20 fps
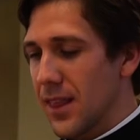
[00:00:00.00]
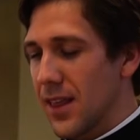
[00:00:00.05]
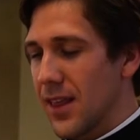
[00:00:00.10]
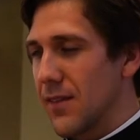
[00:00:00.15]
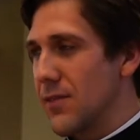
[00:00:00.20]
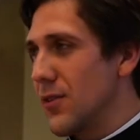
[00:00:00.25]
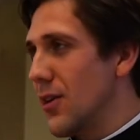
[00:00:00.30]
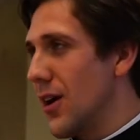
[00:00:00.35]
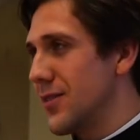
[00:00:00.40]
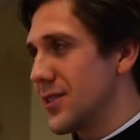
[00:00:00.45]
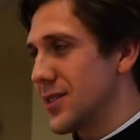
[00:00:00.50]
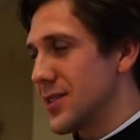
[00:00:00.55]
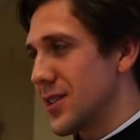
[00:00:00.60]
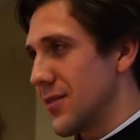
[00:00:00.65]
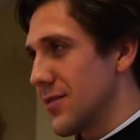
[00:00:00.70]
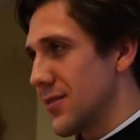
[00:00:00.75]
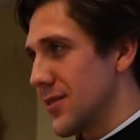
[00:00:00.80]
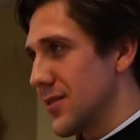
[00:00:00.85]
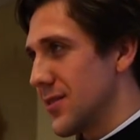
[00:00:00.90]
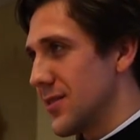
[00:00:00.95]
if you haven't
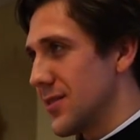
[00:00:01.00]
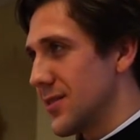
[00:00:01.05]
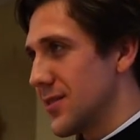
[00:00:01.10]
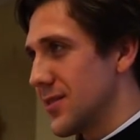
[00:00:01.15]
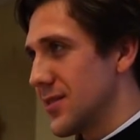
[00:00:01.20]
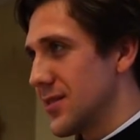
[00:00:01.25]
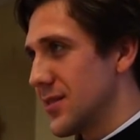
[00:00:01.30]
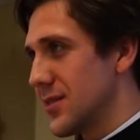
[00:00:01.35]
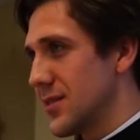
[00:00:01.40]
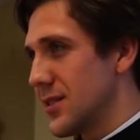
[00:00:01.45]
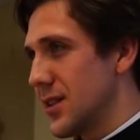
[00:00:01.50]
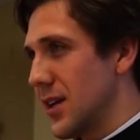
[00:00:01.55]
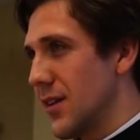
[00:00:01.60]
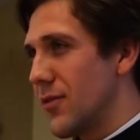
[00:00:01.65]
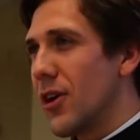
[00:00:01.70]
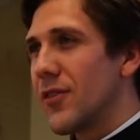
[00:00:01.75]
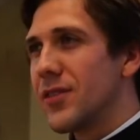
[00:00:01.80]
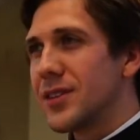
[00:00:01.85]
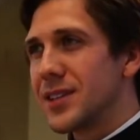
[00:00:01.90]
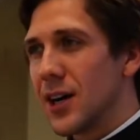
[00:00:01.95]
suffered, if you
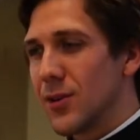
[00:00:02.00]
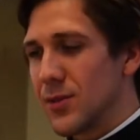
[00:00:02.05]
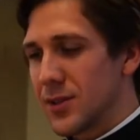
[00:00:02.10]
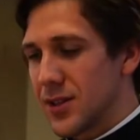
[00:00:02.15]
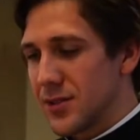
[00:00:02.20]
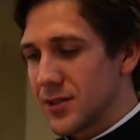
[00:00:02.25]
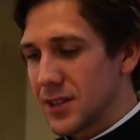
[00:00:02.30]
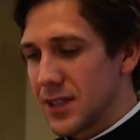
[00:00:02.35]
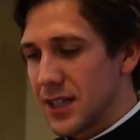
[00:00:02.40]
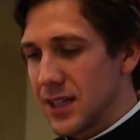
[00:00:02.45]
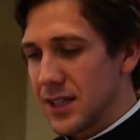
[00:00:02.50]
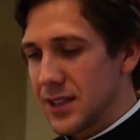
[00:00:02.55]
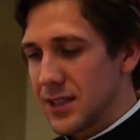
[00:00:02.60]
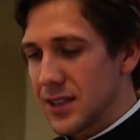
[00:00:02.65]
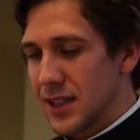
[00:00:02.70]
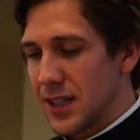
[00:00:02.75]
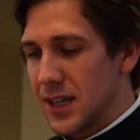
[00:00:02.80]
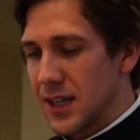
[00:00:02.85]
haven't dealt with those things?